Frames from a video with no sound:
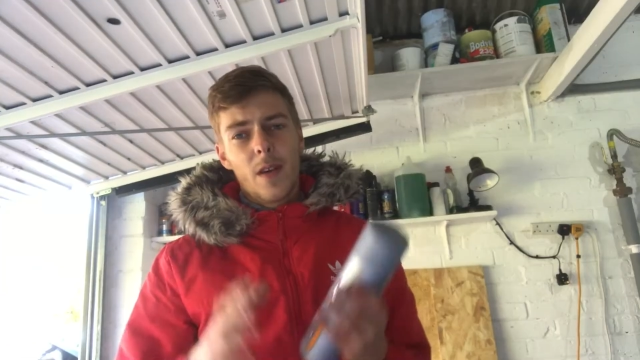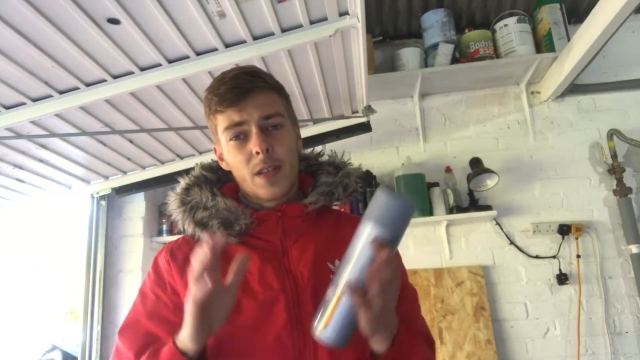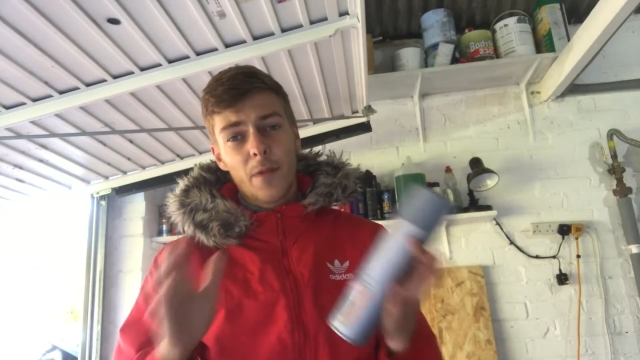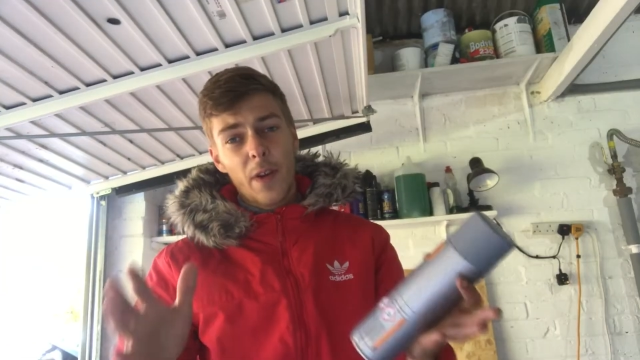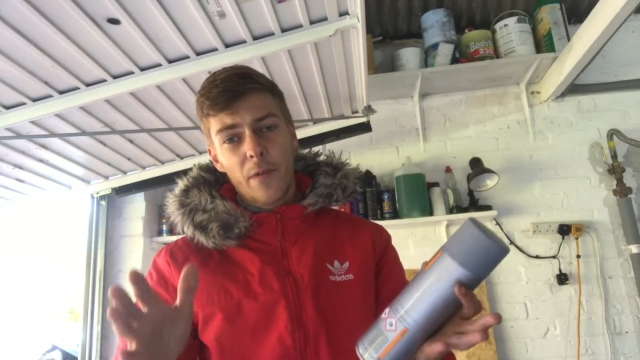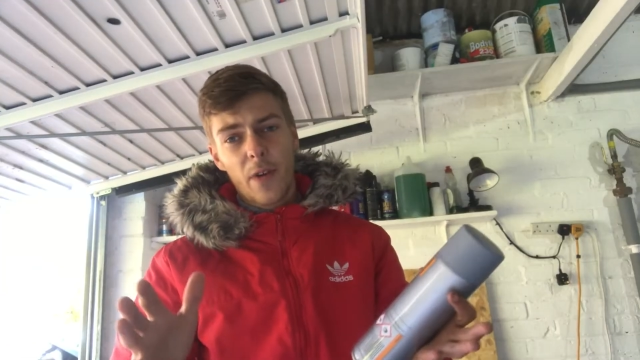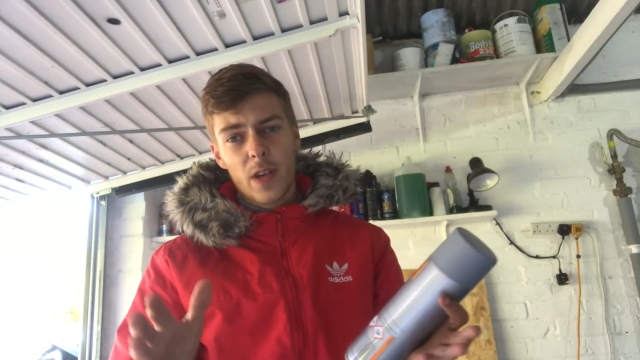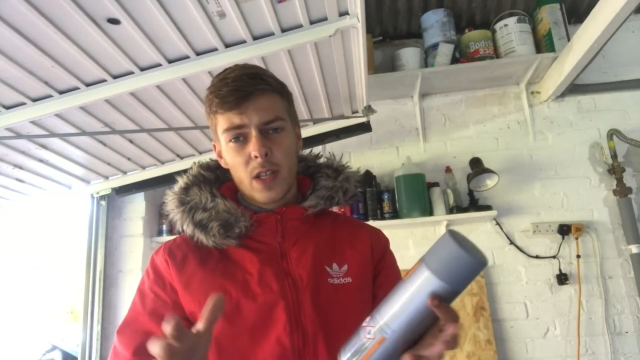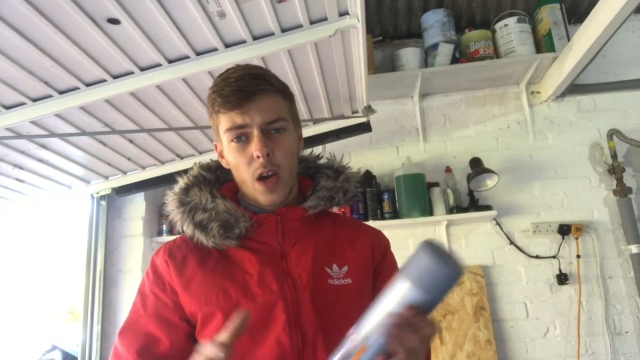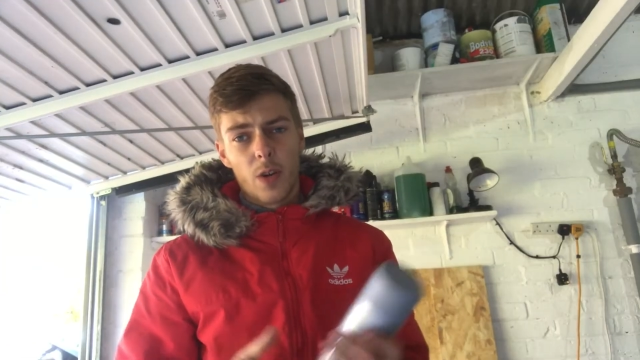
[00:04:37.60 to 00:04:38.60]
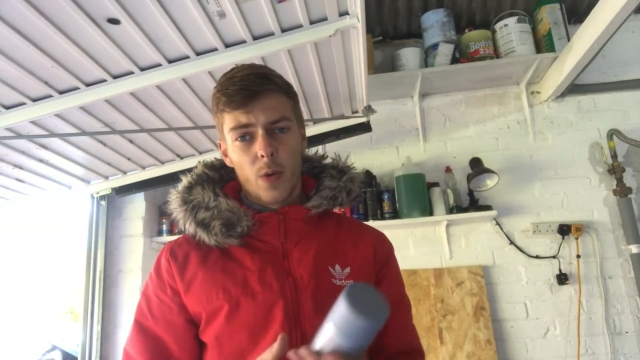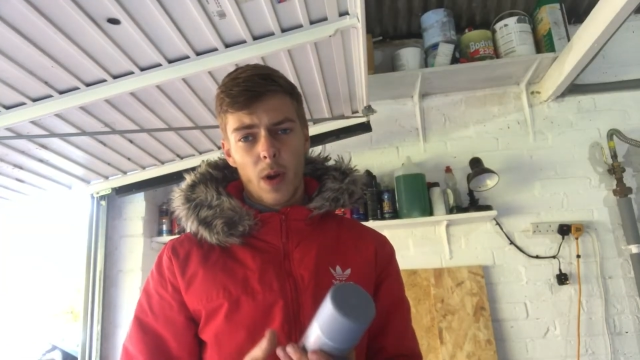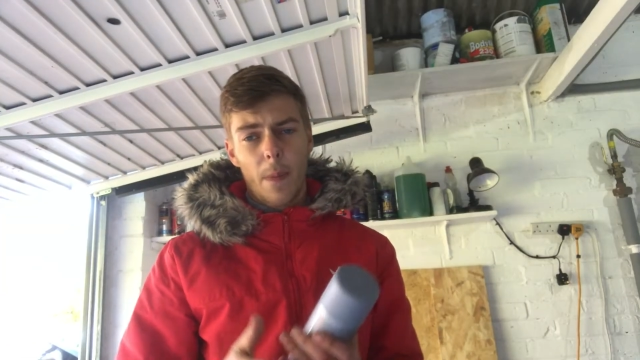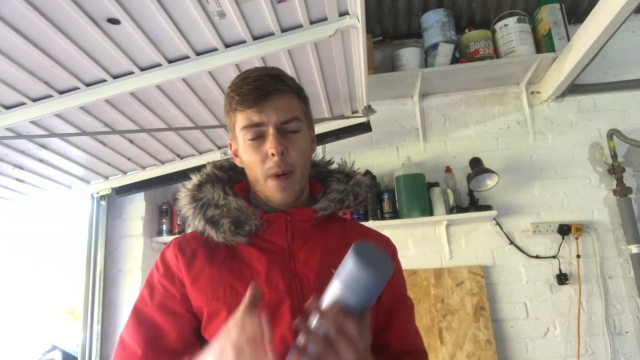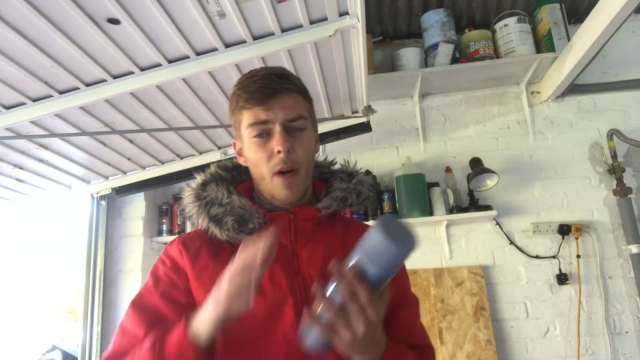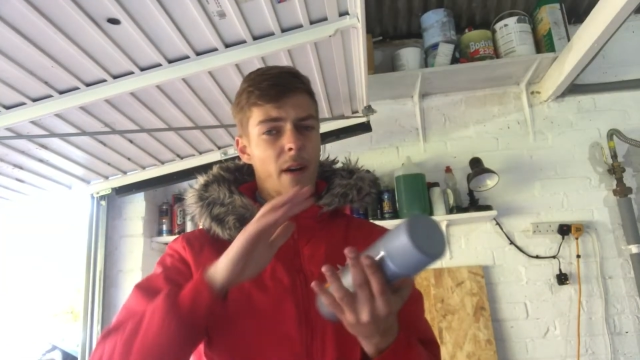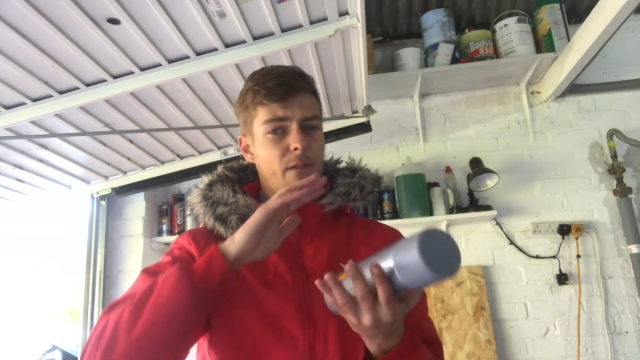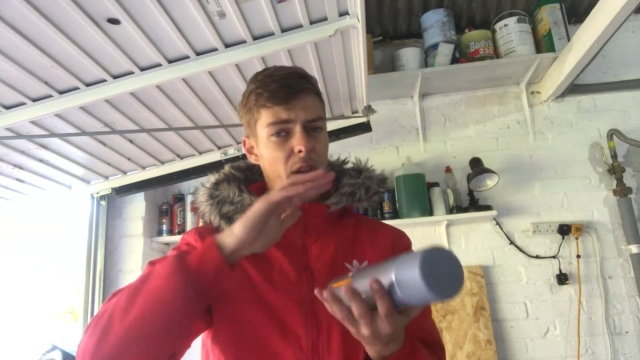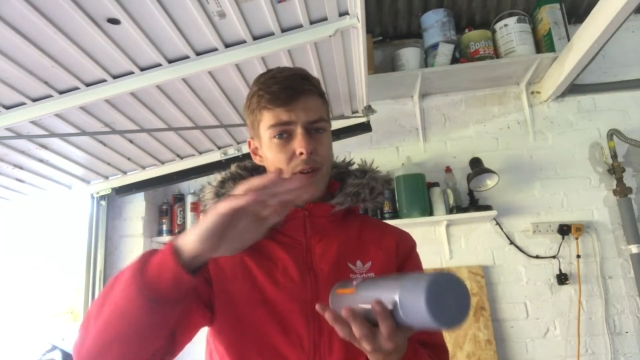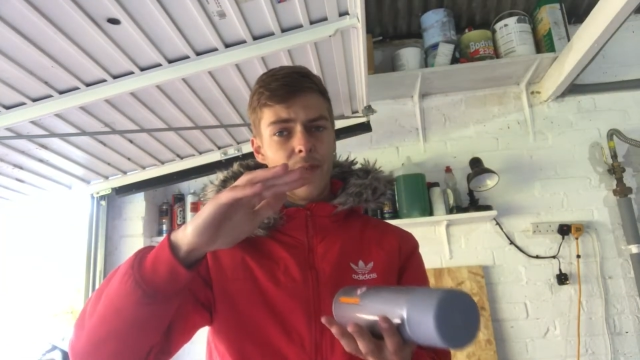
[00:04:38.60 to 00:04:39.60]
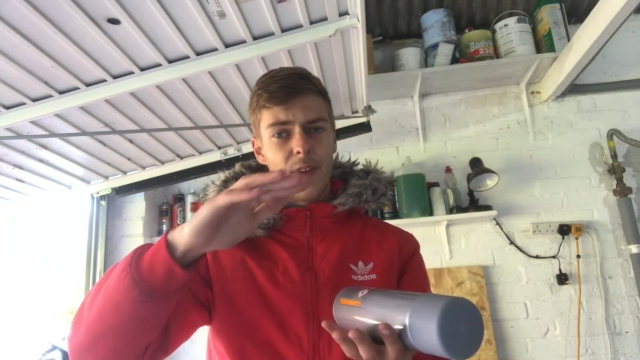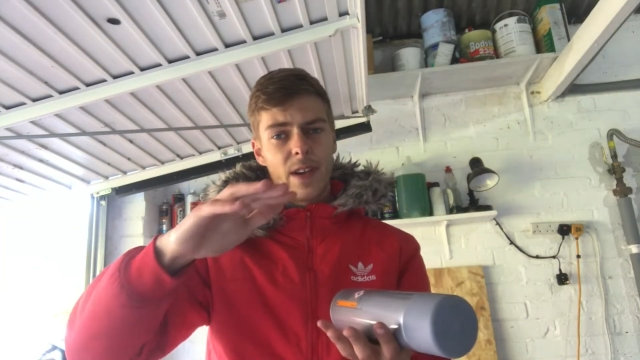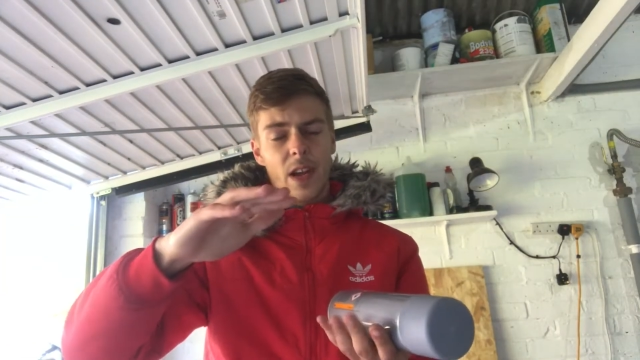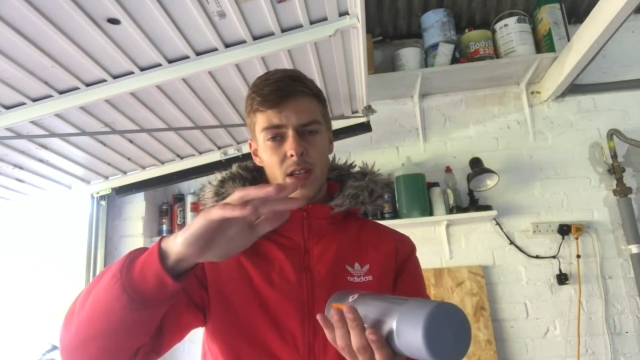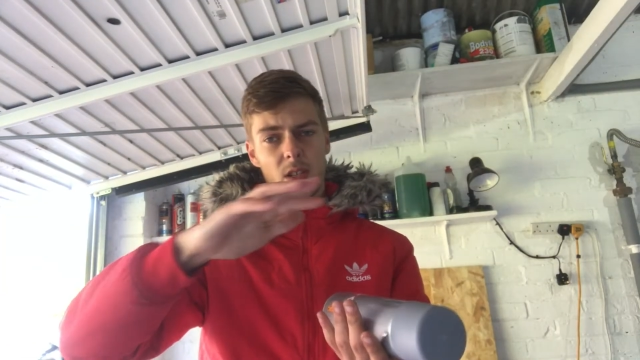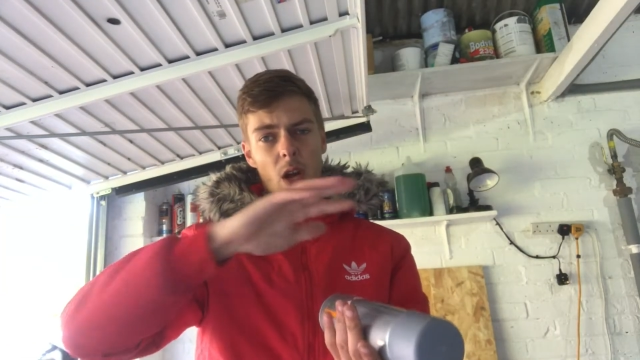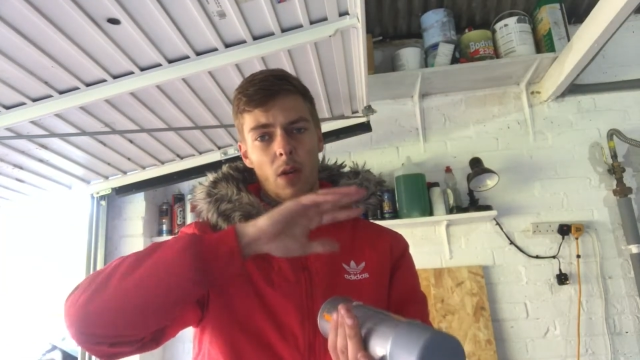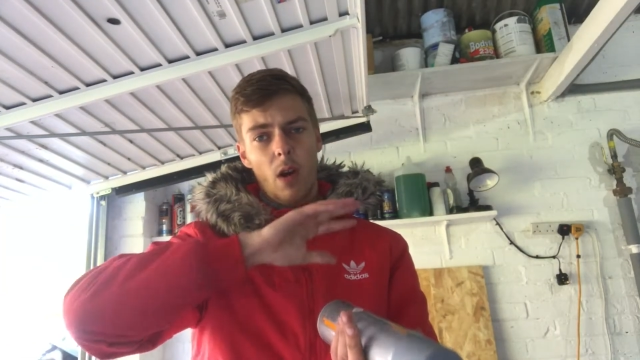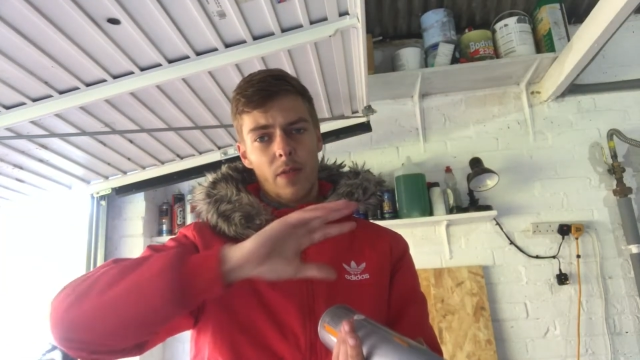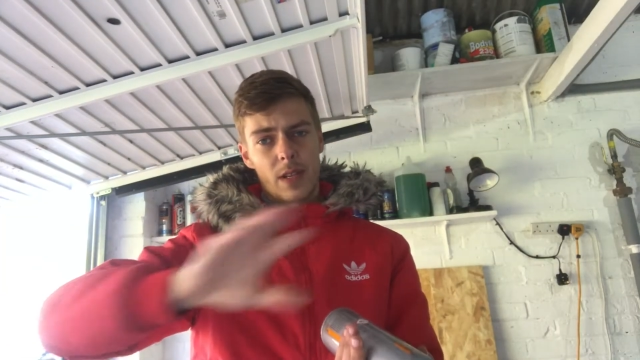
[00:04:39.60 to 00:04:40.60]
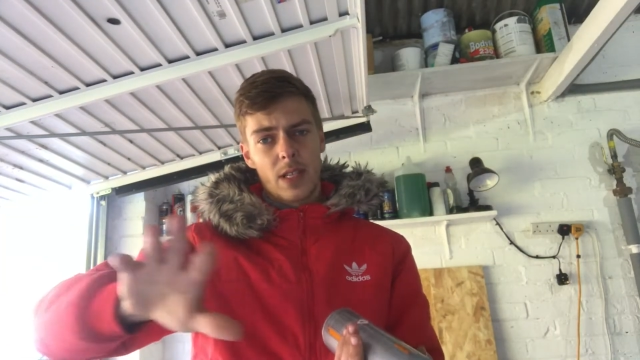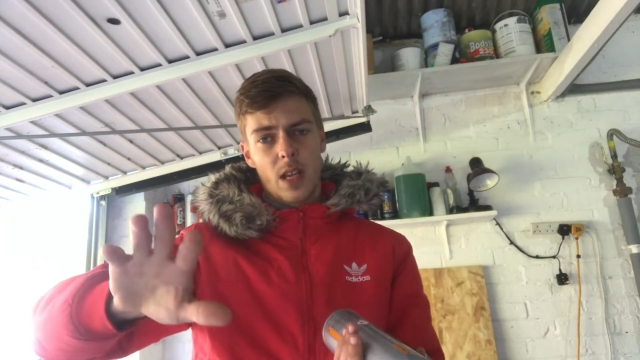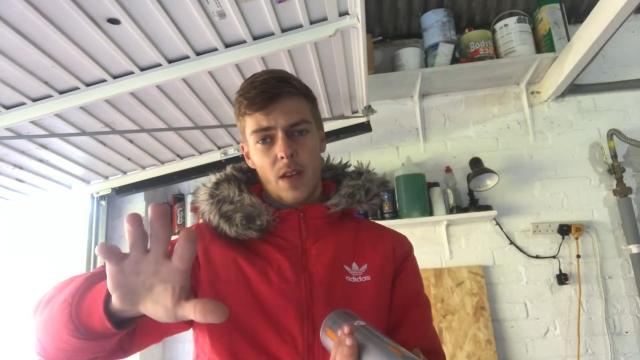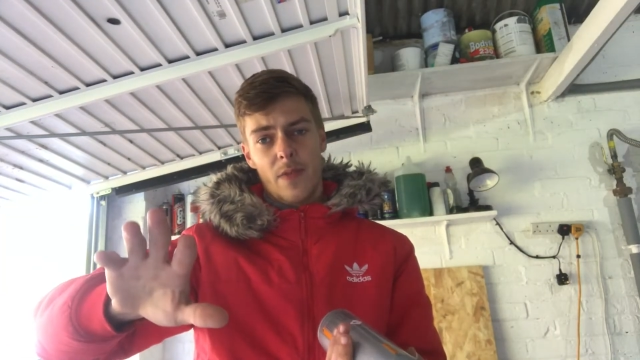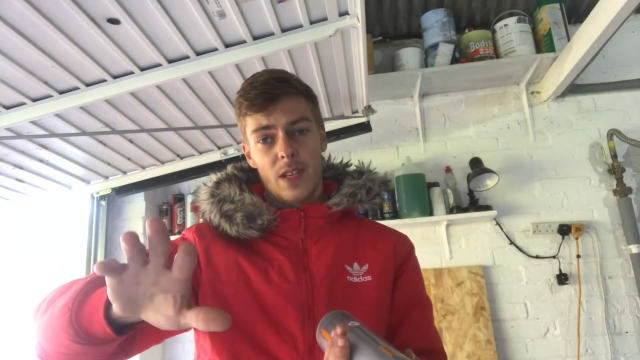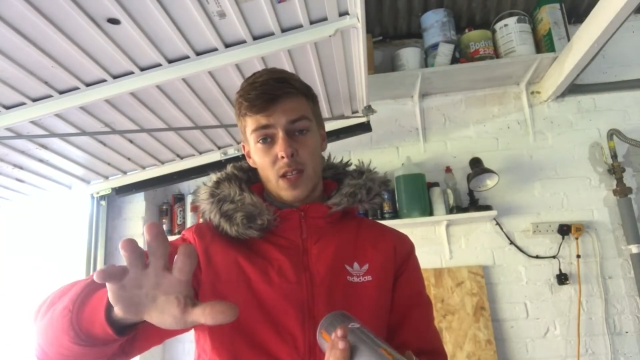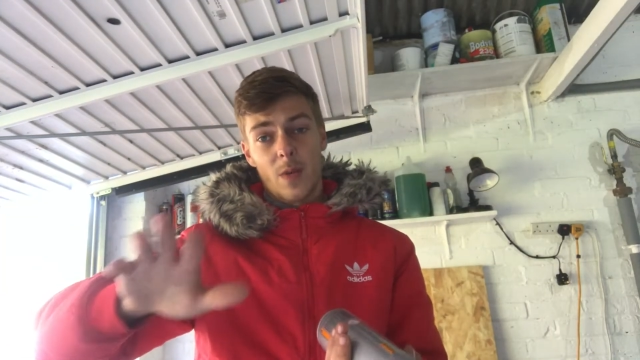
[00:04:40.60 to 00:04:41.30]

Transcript: So for the first coat, you want to apply a very thin dust coat over the surface,